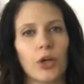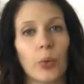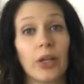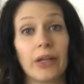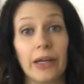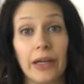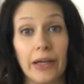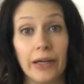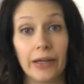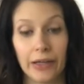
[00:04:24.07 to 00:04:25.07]
quickly
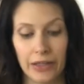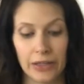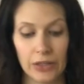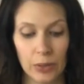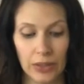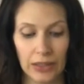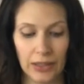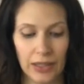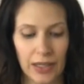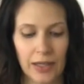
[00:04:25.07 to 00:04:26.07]
do a little
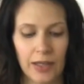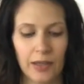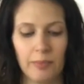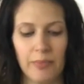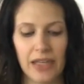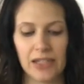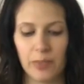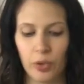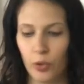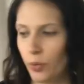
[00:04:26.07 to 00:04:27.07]

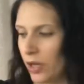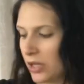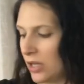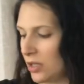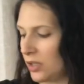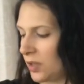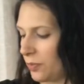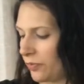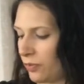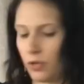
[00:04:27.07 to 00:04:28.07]
mixy-poo on this
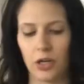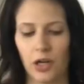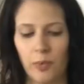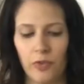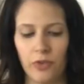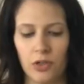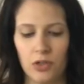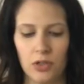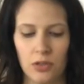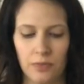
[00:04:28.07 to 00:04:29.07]
before I move
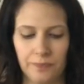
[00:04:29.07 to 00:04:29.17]
on.